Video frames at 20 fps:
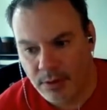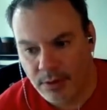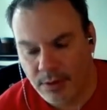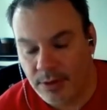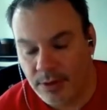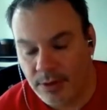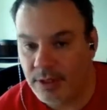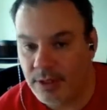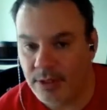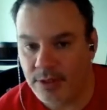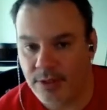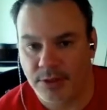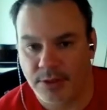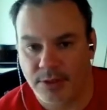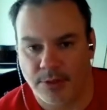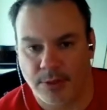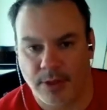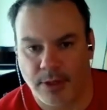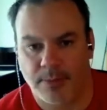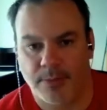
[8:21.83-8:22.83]
he can
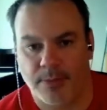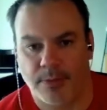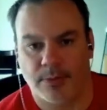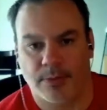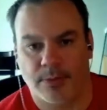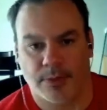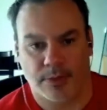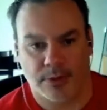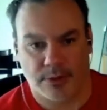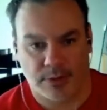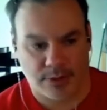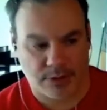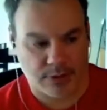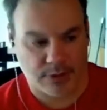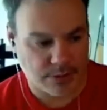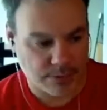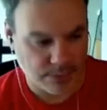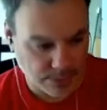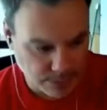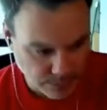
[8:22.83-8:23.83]
describe the
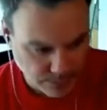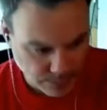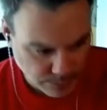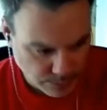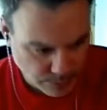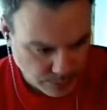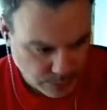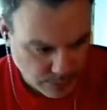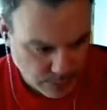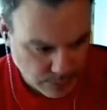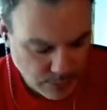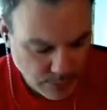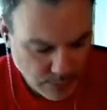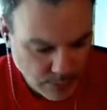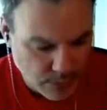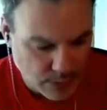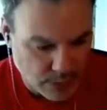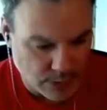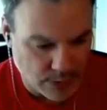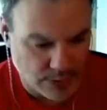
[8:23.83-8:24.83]
whales
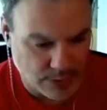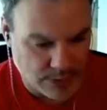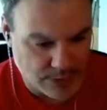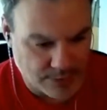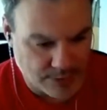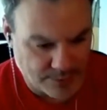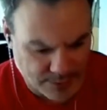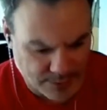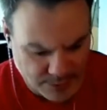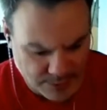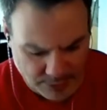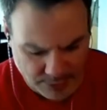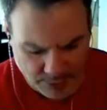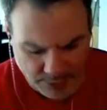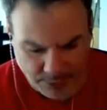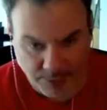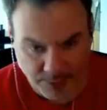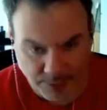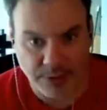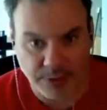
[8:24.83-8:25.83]
in these physical
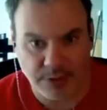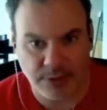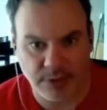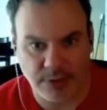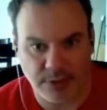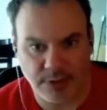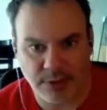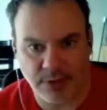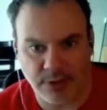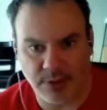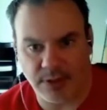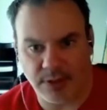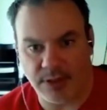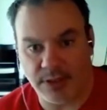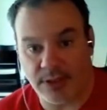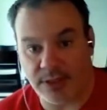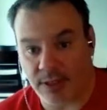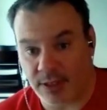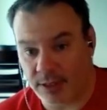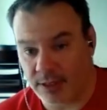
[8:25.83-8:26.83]
dimensions, in
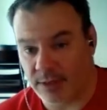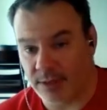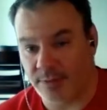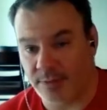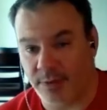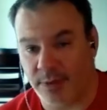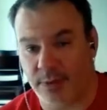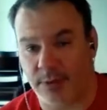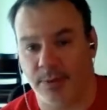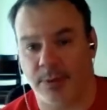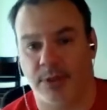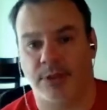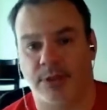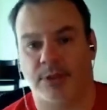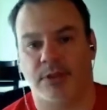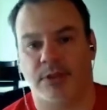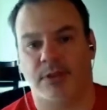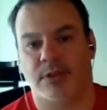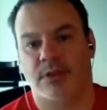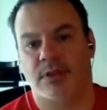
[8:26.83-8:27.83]
these scientific
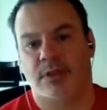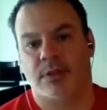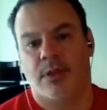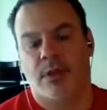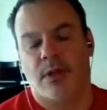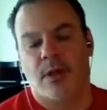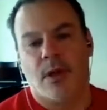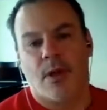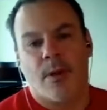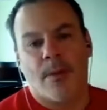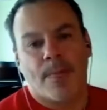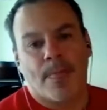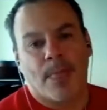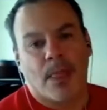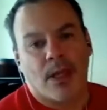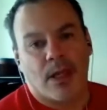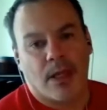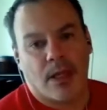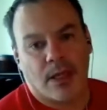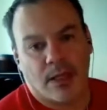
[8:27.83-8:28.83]
dimensions,
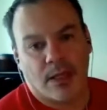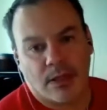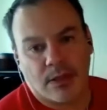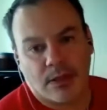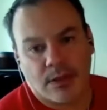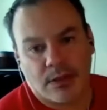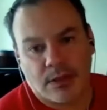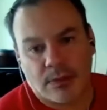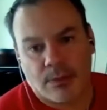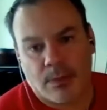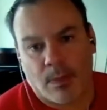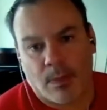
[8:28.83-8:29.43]
and